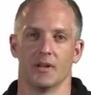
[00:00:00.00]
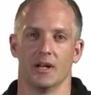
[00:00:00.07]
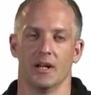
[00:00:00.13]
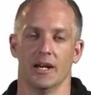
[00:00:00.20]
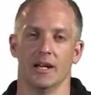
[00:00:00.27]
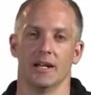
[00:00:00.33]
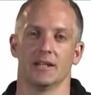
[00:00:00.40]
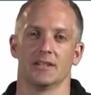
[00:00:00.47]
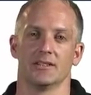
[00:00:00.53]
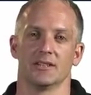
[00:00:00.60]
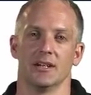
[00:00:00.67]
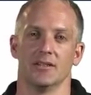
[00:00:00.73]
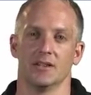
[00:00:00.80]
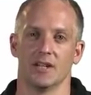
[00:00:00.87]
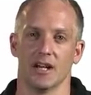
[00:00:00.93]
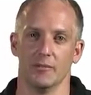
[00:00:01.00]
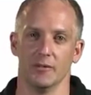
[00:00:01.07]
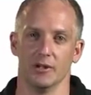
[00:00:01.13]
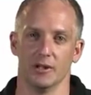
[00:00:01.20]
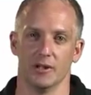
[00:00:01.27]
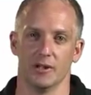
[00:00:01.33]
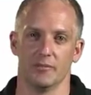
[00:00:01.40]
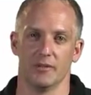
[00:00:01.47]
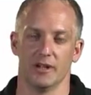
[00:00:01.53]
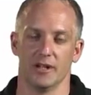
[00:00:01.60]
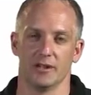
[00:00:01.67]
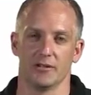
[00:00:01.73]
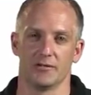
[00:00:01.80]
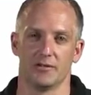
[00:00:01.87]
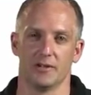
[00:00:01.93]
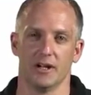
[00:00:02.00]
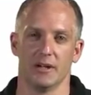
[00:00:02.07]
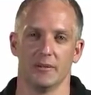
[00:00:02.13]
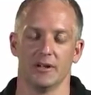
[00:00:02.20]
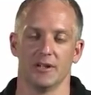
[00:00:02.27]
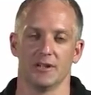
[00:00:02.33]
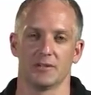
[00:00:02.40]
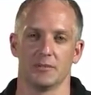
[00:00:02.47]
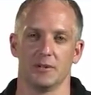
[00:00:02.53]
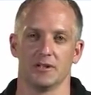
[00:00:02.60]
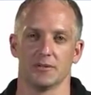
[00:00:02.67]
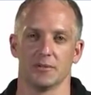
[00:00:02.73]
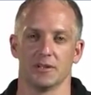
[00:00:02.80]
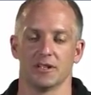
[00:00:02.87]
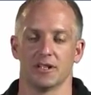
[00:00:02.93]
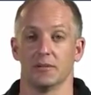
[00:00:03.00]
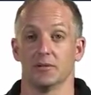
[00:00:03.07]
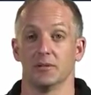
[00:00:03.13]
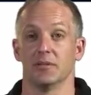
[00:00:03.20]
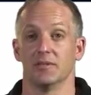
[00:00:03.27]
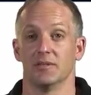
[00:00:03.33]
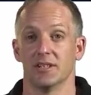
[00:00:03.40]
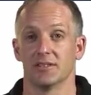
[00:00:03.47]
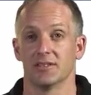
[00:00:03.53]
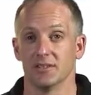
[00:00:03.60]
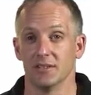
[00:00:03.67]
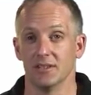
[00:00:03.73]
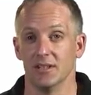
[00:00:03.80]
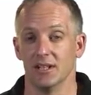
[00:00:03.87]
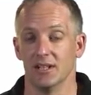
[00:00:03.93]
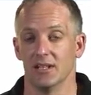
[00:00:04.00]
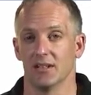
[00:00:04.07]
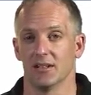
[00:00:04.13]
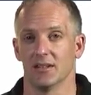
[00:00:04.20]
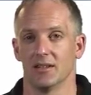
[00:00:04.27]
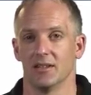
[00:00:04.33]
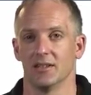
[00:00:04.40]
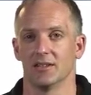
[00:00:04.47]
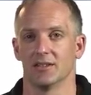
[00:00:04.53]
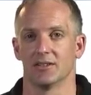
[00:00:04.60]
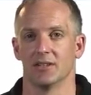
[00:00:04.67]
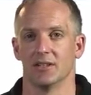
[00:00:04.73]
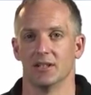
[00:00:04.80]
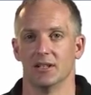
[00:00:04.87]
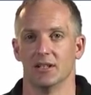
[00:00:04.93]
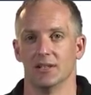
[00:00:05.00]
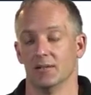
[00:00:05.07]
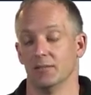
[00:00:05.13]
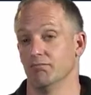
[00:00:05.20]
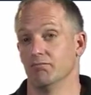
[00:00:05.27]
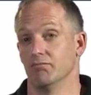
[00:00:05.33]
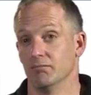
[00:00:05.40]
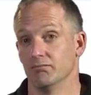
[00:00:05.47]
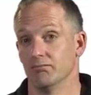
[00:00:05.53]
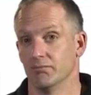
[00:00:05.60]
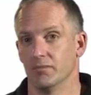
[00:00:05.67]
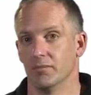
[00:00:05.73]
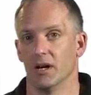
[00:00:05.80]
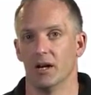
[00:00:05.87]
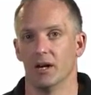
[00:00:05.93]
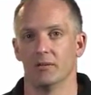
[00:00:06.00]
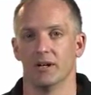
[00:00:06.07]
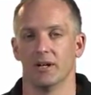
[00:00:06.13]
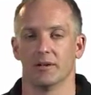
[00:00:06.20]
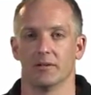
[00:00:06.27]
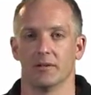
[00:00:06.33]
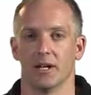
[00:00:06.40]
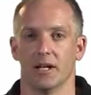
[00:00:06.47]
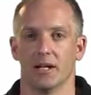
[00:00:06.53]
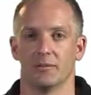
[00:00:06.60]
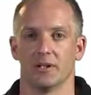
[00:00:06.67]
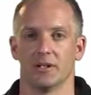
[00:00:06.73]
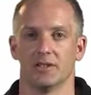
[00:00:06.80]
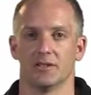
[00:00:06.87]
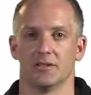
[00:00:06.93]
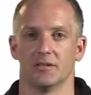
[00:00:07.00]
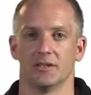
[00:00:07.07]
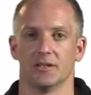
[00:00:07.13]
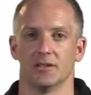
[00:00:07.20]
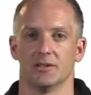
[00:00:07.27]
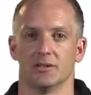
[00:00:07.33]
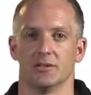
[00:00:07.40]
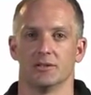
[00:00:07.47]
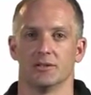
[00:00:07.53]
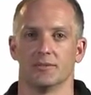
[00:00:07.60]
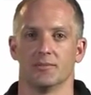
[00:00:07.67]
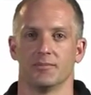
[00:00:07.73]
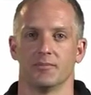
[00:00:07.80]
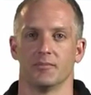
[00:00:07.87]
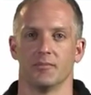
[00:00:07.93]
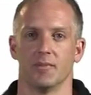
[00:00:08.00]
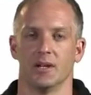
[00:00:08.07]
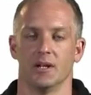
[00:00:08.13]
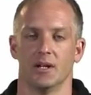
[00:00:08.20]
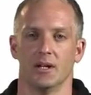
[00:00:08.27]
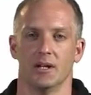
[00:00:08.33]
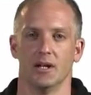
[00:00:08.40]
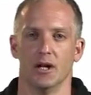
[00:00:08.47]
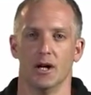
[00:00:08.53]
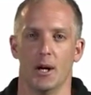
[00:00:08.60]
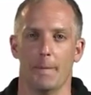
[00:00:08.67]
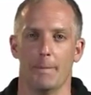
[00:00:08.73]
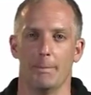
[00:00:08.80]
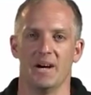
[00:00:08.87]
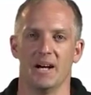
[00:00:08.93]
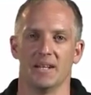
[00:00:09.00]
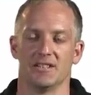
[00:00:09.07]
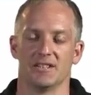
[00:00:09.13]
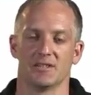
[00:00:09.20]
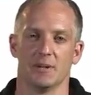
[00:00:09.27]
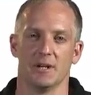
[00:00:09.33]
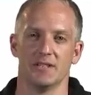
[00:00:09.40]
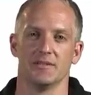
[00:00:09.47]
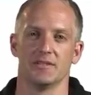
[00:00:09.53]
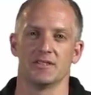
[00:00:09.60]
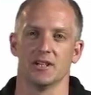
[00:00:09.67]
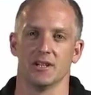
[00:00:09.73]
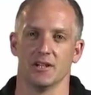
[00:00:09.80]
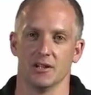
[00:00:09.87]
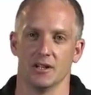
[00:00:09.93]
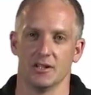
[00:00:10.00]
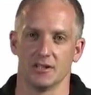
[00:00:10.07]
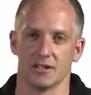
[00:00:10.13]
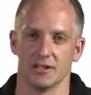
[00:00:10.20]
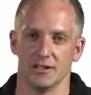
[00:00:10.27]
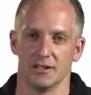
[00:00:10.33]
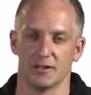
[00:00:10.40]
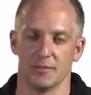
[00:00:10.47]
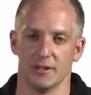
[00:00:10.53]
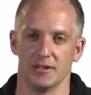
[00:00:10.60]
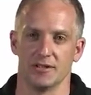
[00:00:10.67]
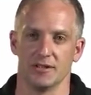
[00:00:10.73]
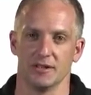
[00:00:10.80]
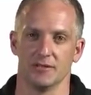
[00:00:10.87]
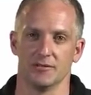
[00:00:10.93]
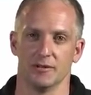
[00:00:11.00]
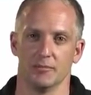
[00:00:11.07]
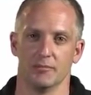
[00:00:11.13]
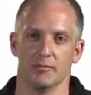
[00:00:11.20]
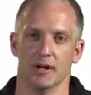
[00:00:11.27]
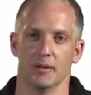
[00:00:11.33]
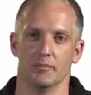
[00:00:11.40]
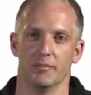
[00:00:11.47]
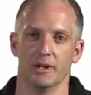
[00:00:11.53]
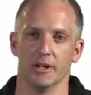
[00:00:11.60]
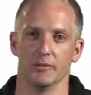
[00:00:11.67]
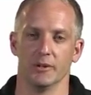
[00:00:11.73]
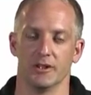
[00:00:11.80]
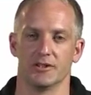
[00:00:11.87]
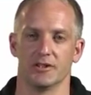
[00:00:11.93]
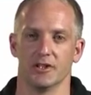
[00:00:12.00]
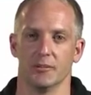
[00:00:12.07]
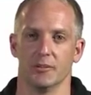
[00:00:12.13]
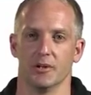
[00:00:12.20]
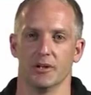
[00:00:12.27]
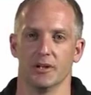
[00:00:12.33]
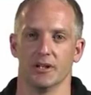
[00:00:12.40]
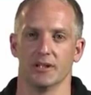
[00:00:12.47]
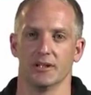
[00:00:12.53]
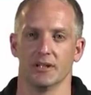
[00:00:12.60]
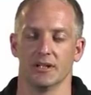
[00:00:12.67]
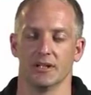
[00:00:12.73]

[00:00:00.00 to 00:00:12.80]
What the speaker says: And it can save the government a lot of money and free up their disposable income to invest in other things around adaptation if they choose. But it's expensive, it's technologically expensive. A big wind turbine